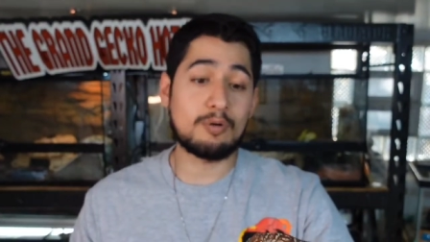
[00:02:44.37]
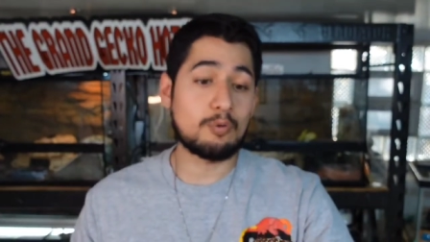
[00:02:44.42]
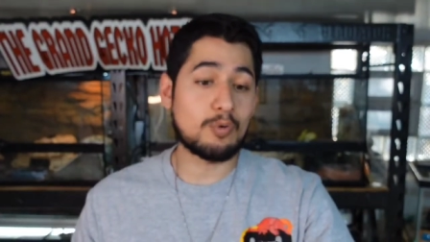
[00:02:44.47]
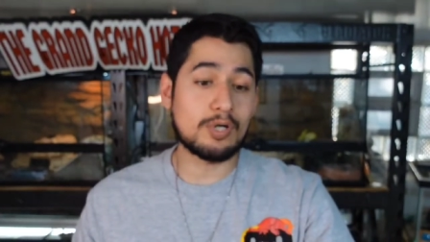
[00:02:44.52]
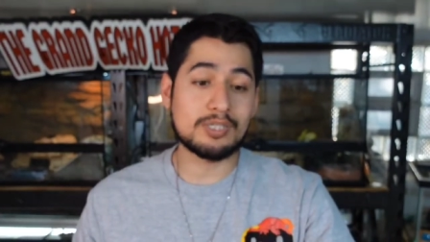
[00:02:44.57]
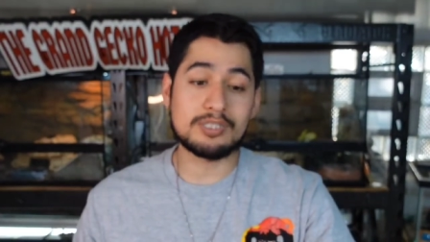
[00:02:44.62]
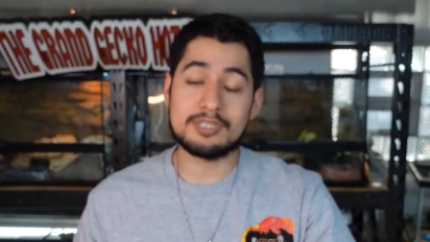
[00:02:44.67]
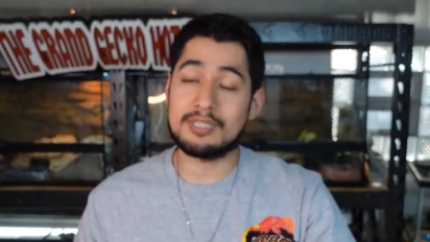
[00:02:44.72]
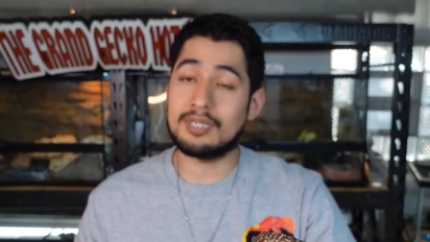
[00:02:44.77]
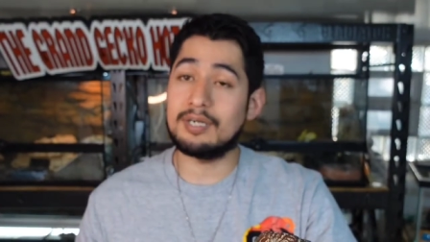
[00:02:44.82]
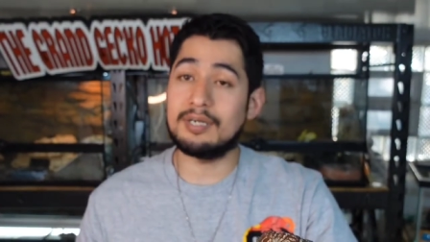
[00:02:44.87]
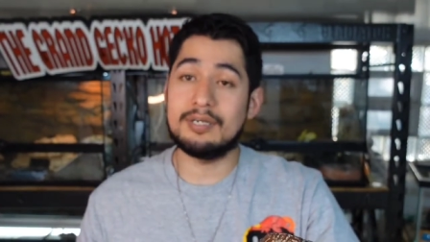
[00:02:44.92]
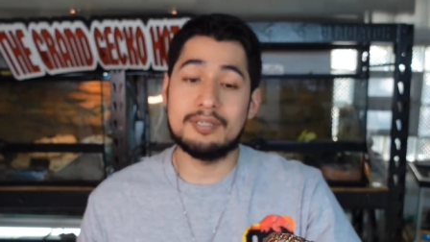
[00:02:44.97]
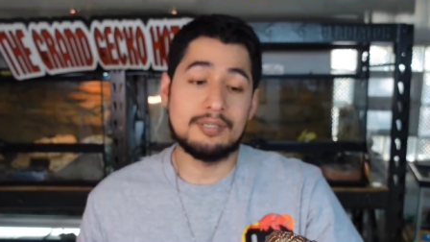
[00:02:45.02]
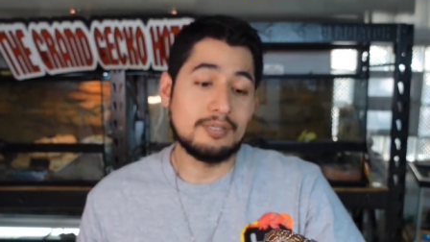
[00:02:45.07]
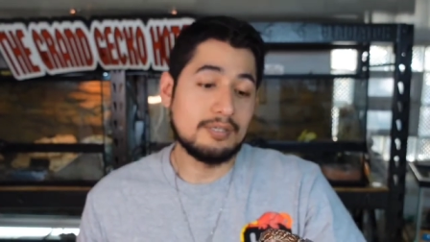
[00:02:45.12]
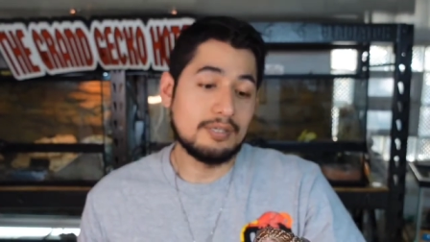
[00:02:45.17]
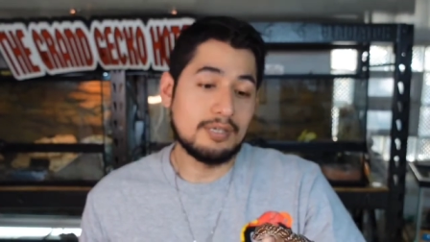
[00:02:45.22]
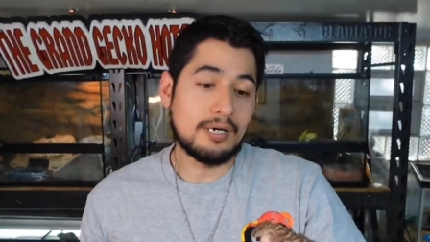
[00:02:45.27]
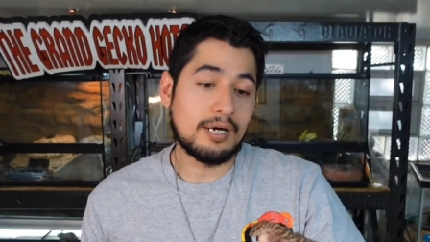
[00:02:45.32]
wants a
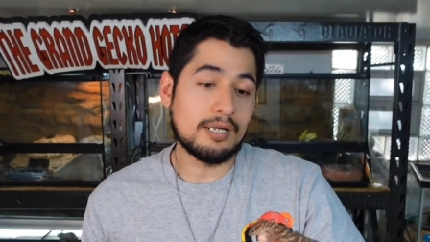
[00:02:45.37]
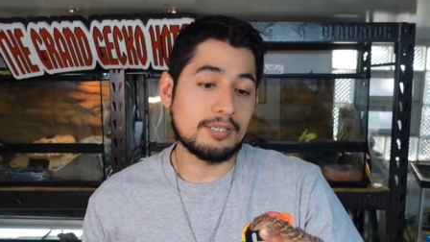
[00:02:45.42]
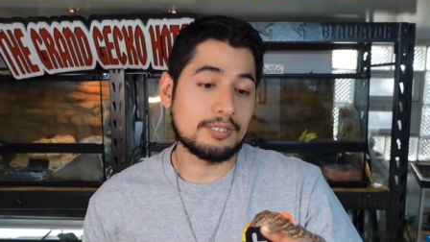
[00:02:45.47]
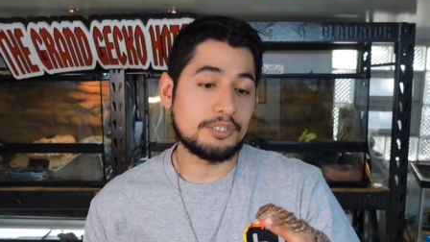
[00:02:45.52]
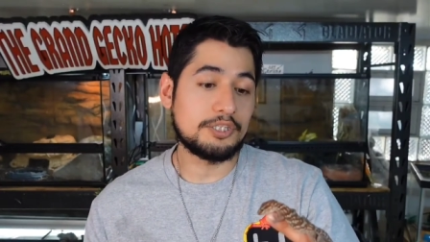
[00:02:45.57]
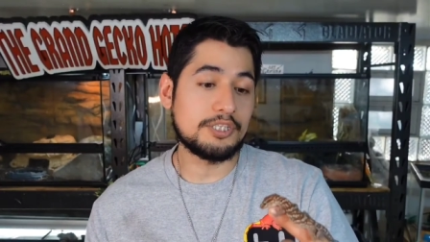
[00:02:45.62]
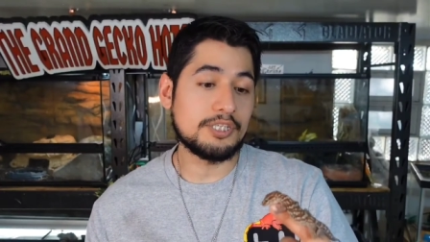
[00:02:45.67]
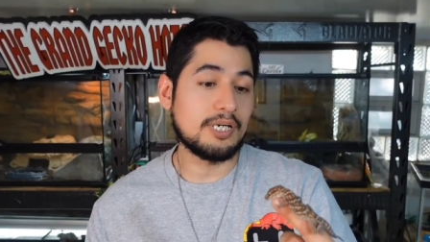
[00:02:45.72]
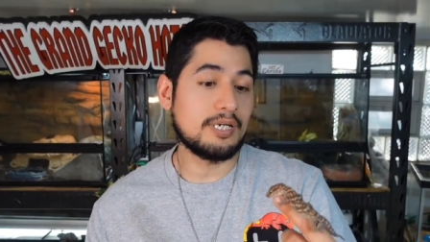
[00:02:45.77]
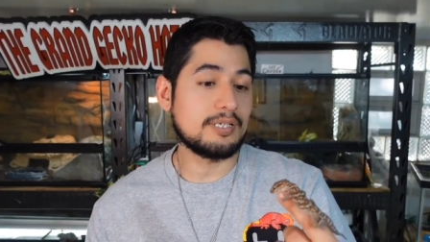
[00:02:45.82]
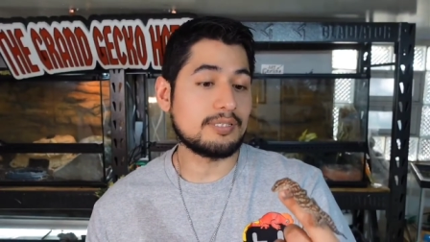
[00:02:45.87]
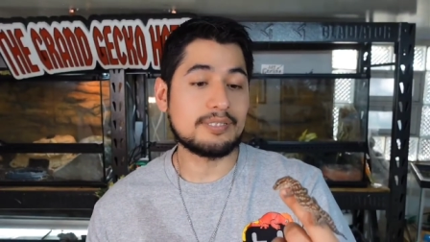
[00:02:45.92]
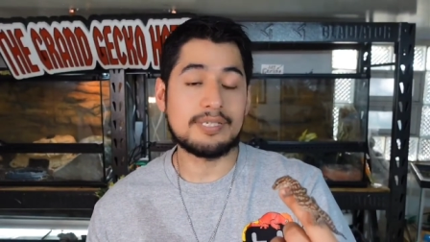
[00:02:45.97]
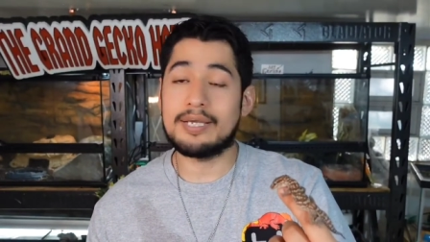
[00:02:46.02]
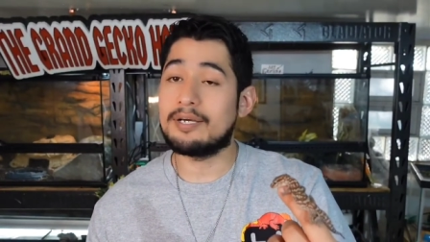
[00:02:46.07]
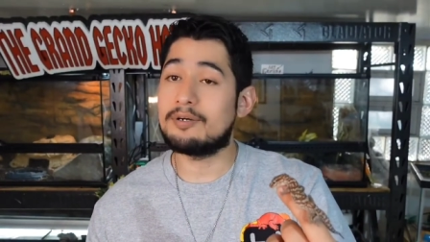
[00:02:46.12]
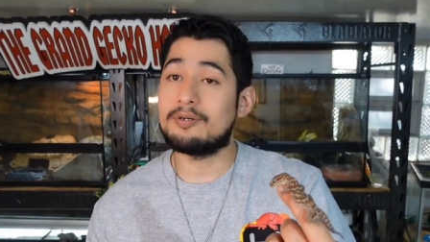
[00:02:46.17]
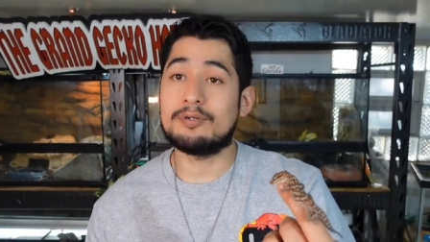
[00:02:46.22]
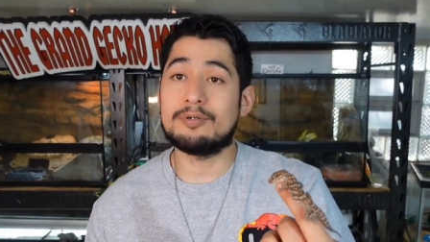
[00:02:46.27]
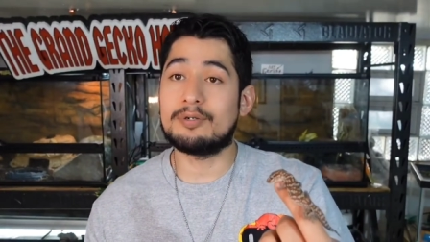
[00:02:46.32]
a Lichianus
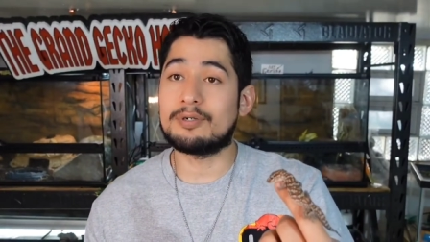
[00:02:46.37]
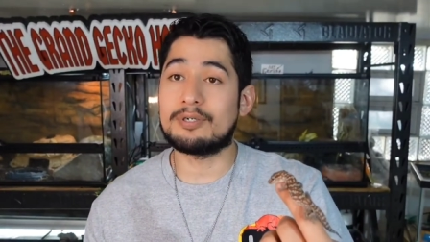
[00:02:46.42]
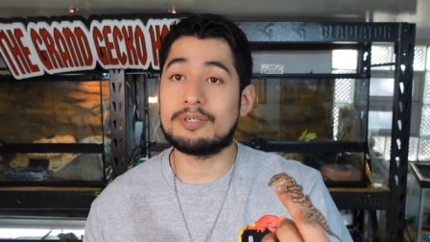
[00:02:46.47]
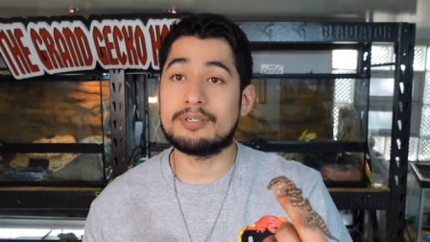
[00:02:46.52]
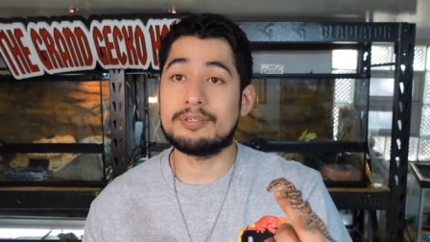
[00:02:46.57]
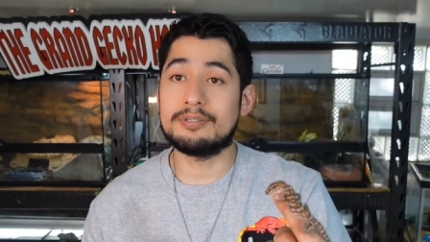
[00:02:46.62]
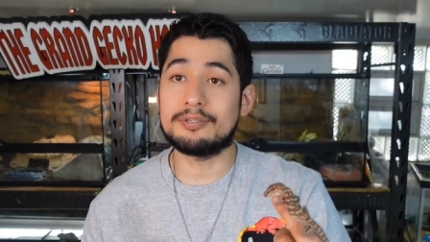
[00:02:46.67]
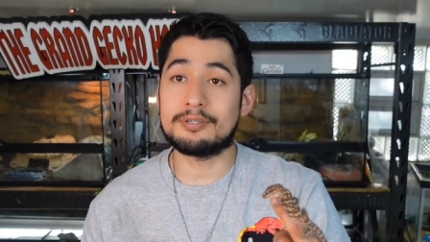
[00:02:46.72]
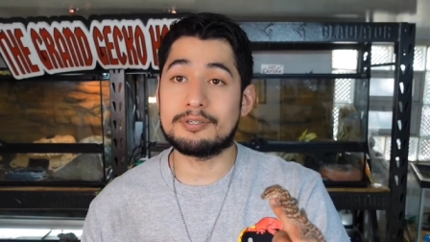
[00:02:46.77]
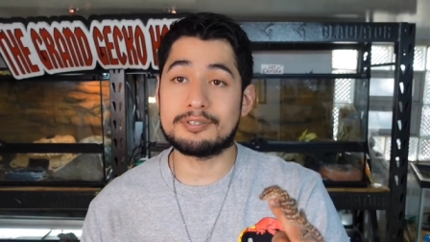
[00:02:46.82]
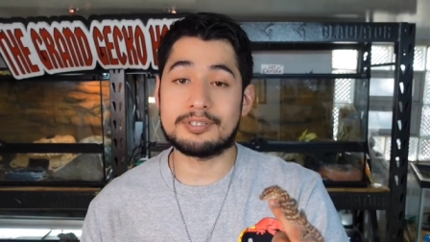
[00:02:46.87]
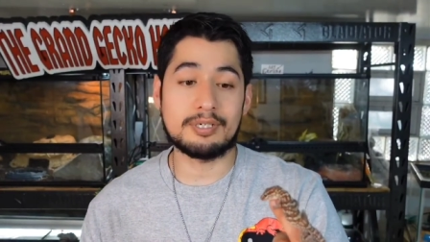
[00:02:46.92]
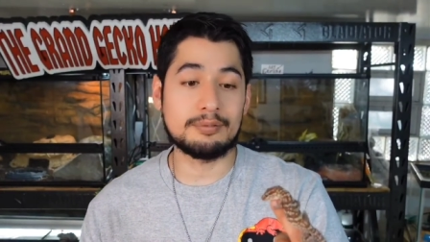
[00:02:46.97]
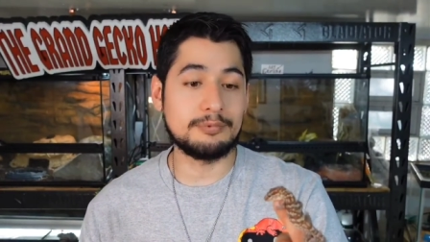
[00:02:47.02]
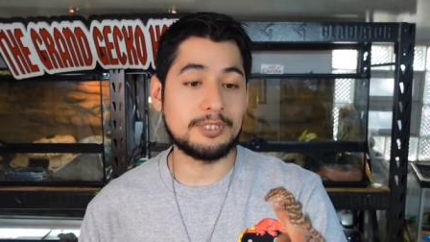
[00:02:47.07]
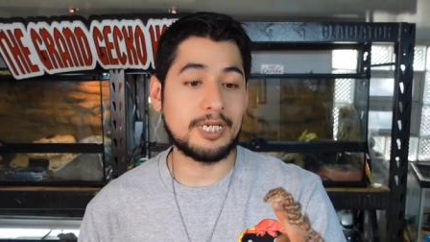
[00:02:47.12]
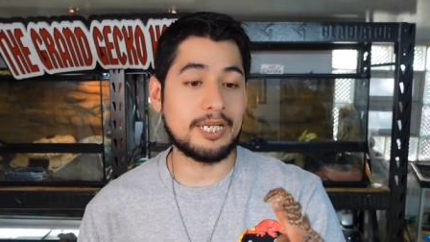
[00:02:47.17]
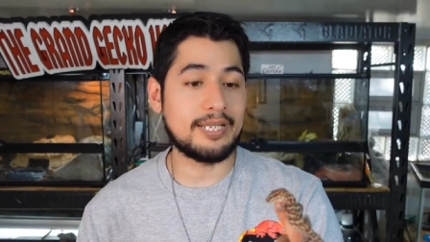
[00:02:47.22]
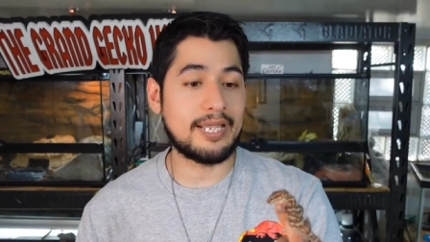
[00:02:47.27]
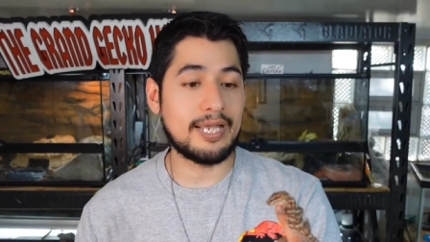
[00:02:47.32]
gecko or you know some
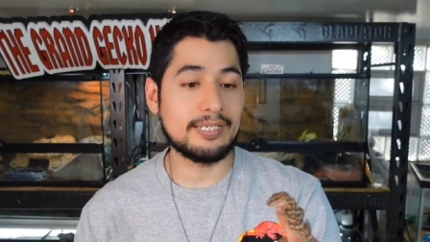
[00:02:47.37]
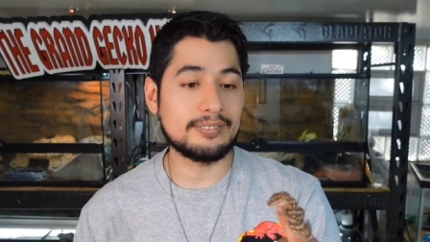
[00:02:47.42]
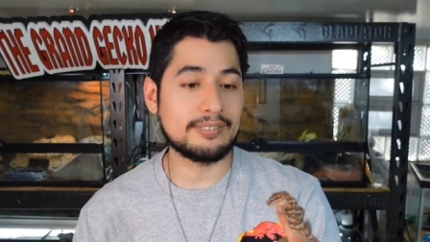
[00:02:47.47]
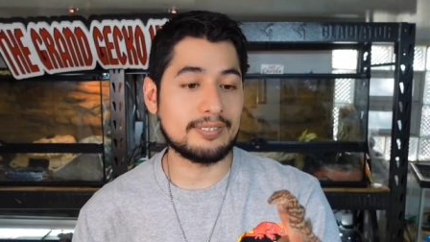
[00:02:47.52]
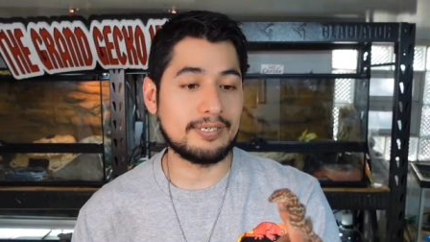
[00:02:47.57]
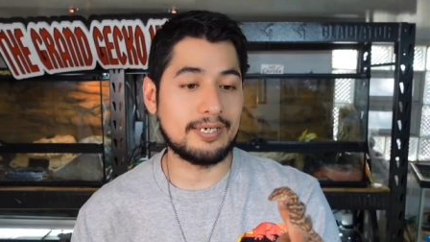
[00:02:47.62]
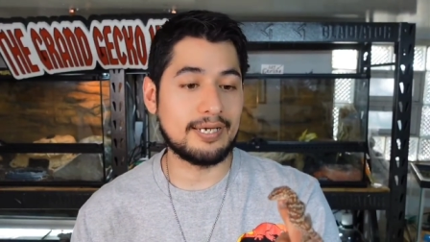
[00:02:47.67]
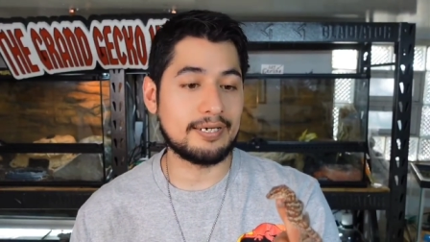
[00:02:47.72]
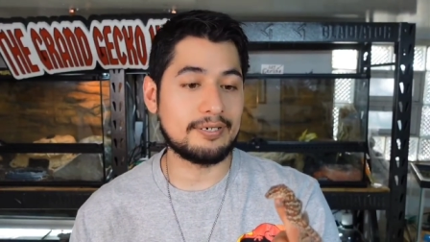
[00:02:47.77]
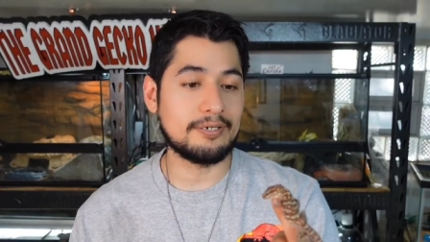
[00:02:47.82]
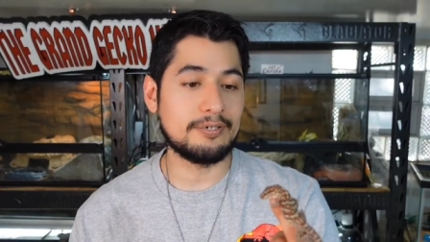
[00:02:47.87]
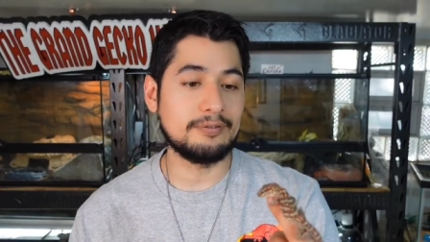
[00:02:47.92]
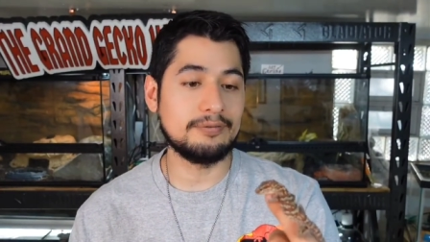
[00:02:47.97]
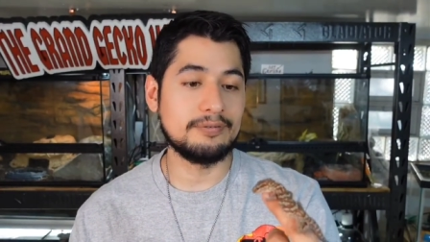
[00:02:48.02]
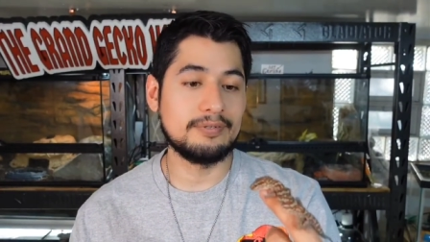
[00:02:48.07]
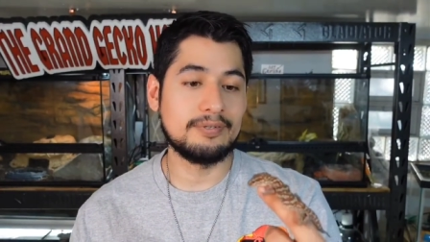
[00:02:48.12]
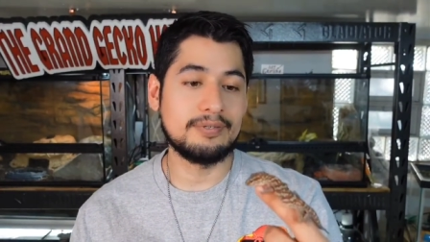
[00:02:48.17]
gigantic gecko.